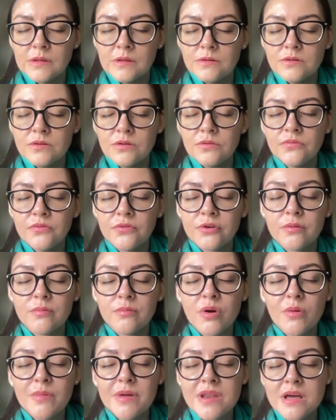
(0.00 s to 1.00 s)
Just for a
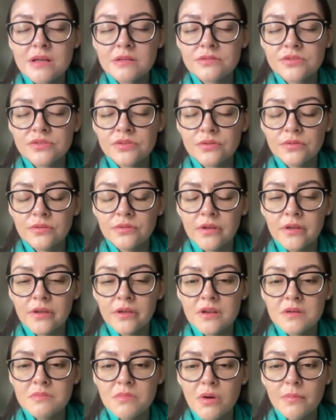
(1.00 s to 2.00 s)
moment, also
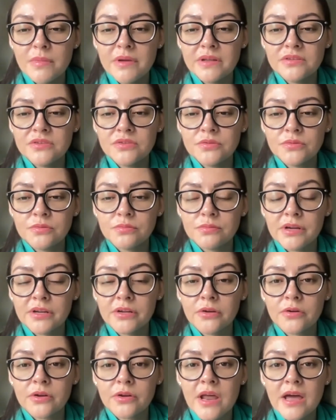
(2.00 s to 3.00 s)
taking a moment to
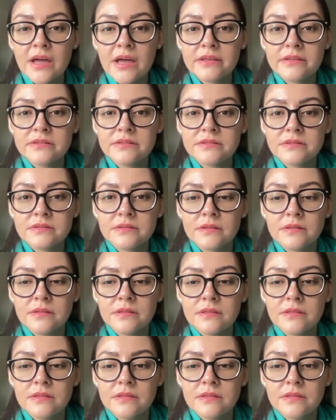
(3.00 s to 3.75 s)
recognize